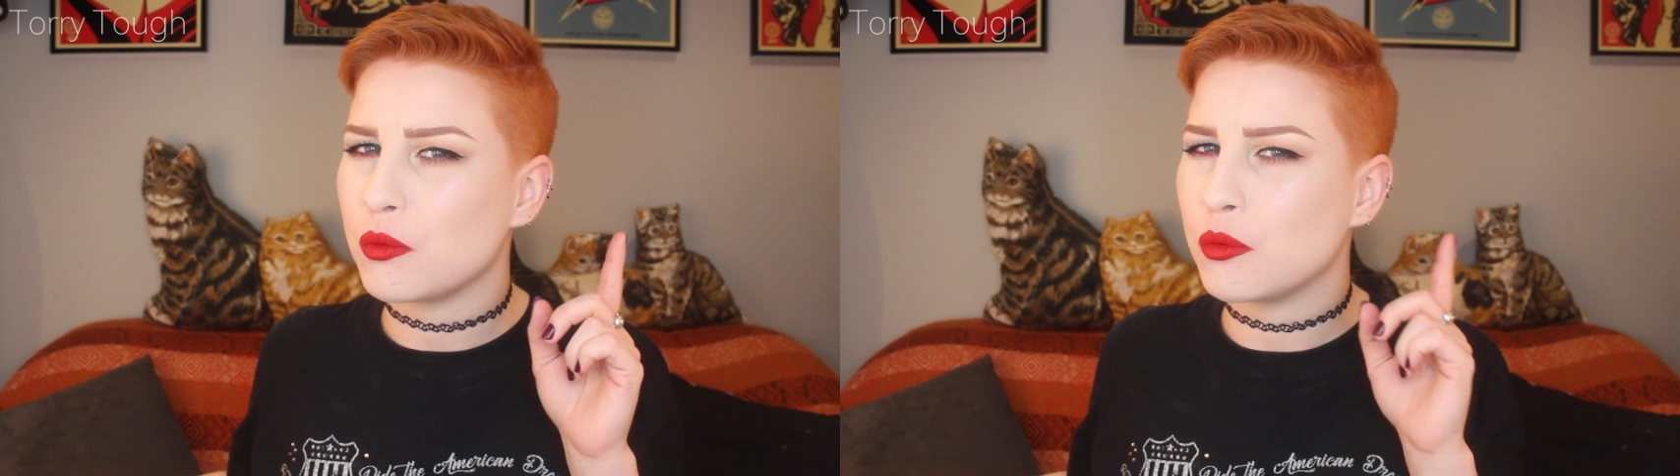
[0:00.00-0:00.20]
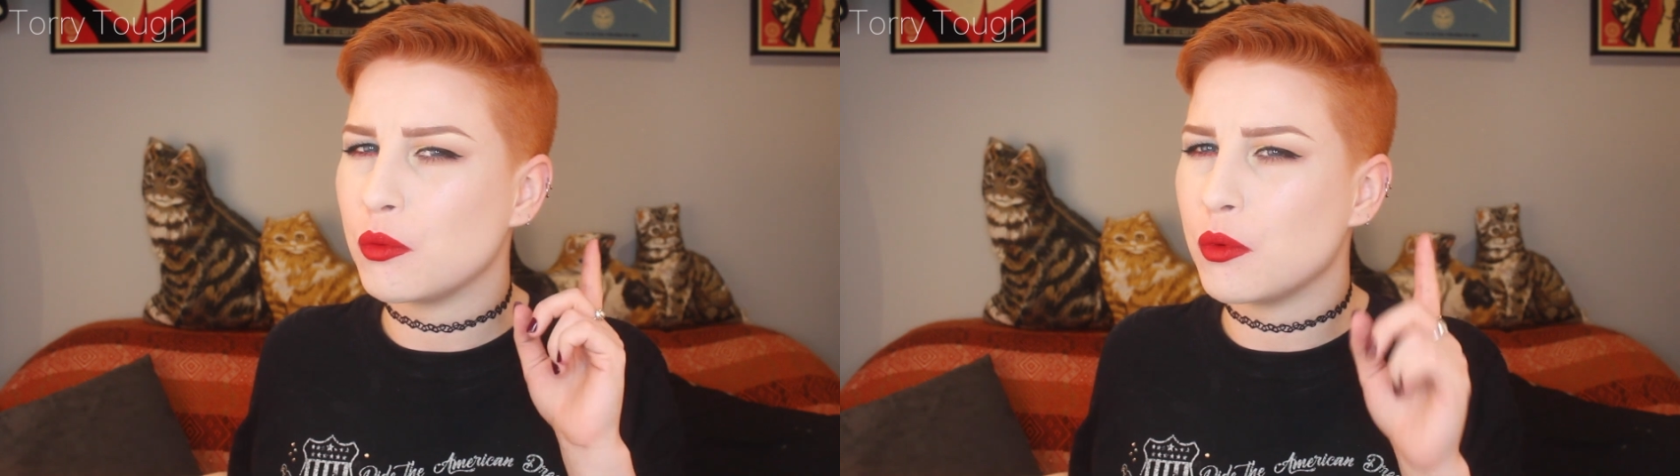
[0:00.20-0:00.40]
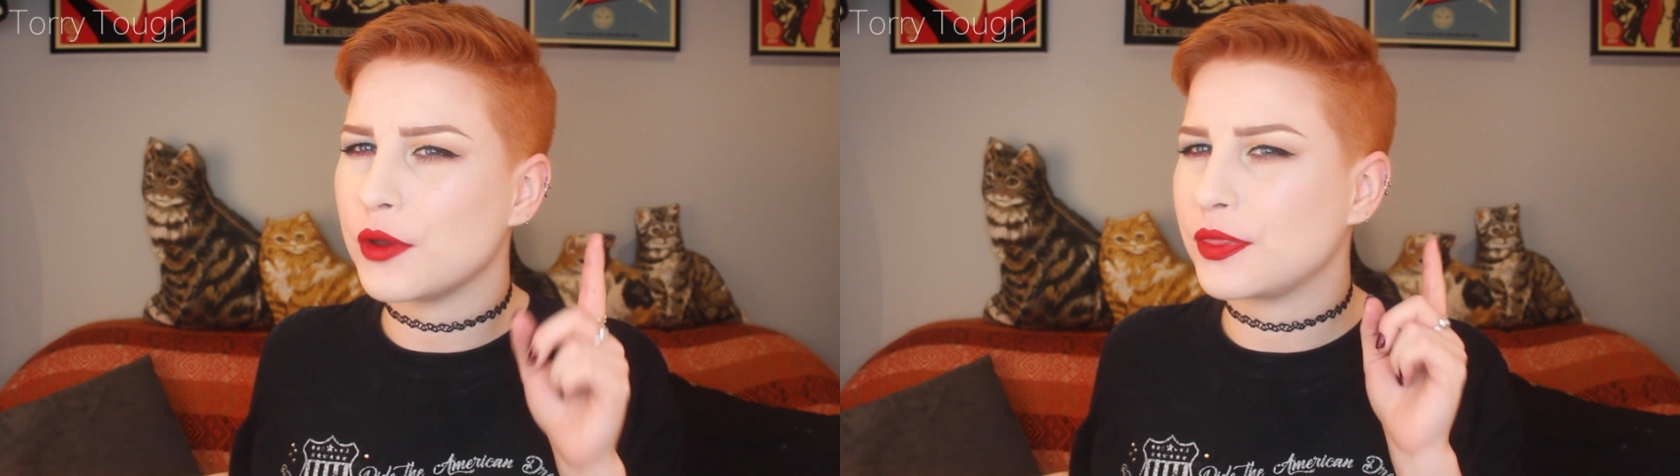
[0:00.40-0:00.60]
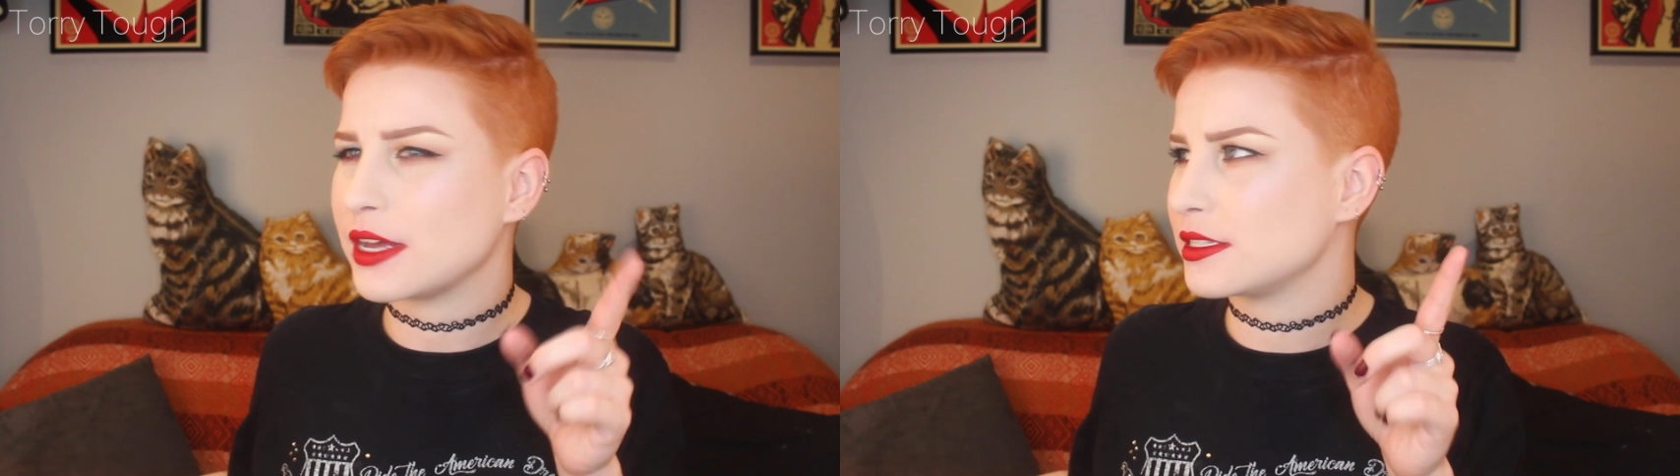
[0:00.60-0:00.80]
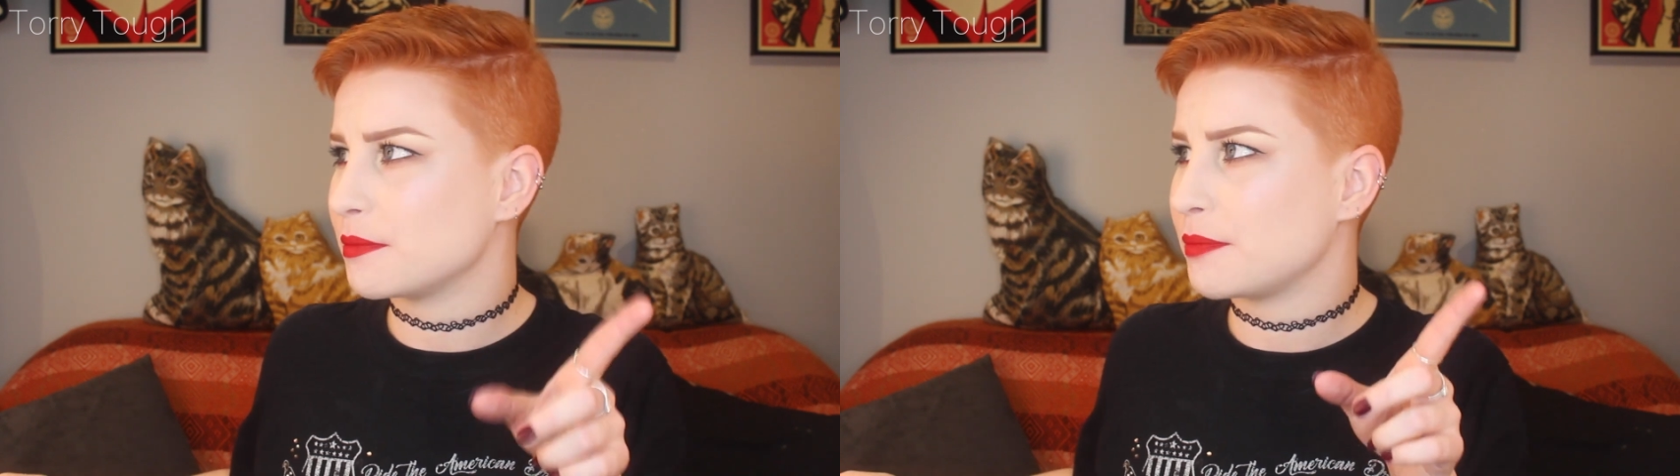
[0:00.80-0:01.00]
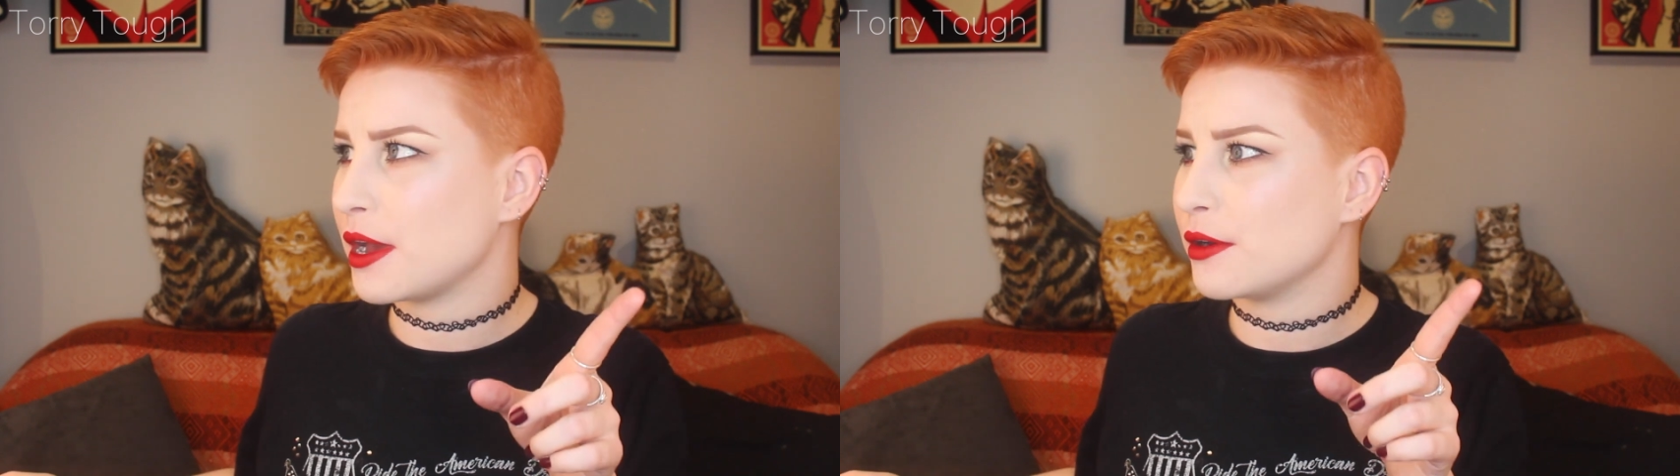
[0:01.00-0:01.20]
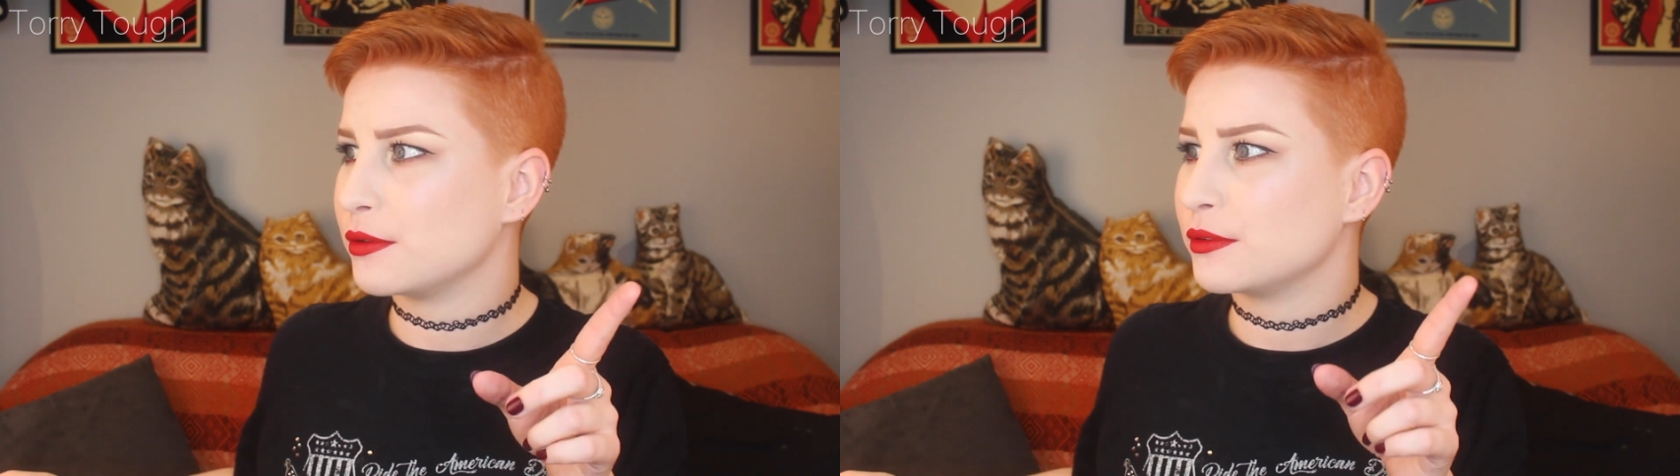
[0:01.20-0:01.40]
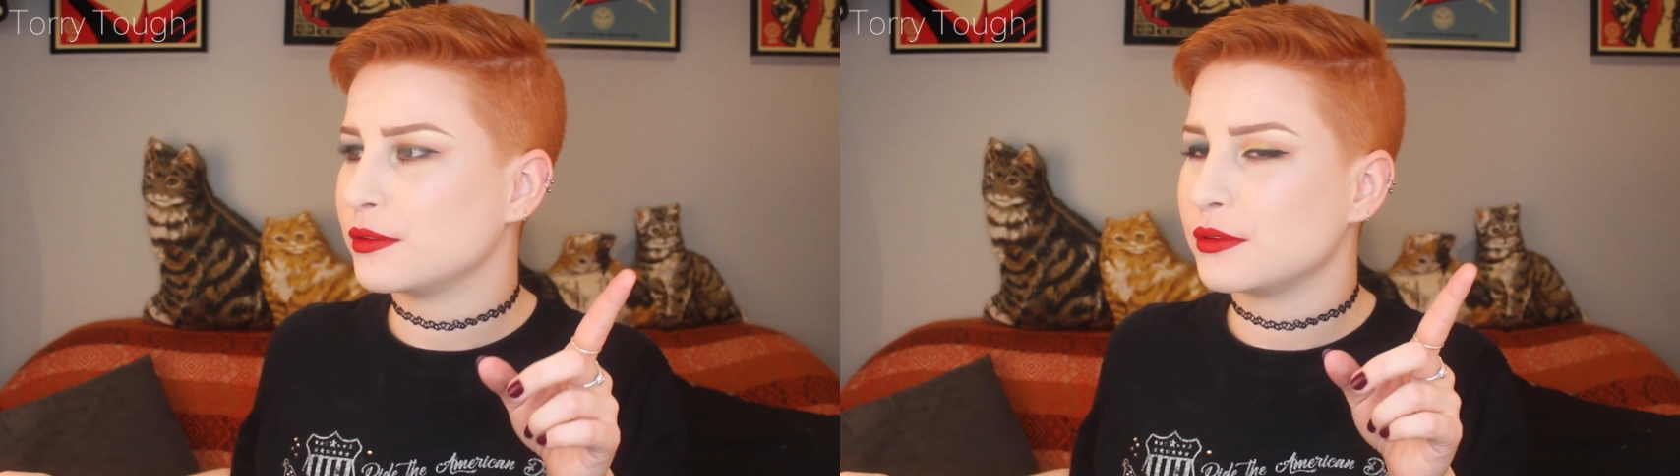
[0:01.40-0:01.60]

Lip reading: what that's about.